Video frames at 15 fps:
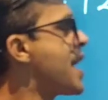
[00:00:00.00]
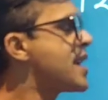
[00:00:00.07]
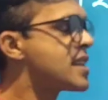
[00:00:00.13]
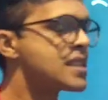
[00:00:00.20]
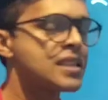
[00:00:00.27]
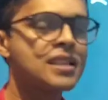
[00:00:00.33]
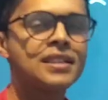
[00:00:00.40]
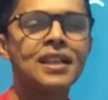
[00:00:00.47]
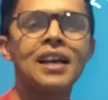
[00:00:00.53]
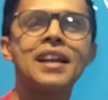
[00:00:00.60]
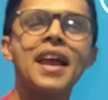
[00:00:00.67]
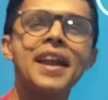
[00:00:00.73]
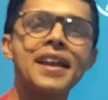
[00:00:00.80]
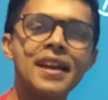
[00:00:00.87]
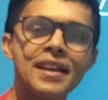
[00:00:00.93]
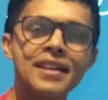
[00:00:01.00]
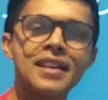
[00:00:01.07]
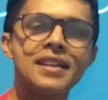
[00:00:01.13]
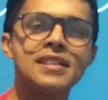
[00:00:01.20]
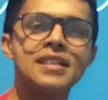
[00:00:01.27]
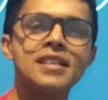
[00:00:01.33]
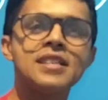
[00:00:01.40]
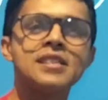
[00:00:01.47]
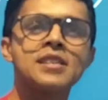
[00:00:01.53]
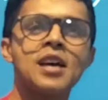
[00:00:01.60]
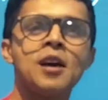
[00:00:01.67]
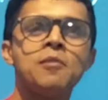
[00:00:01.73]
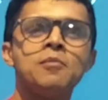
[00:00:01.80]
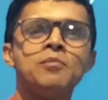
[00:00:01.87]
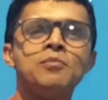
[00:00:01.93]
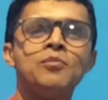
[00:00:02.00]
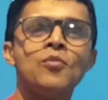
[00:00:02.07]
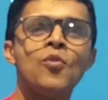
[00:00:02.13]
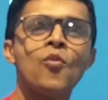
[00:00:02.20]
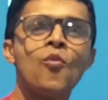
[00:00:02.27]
8. The greater digit is 8.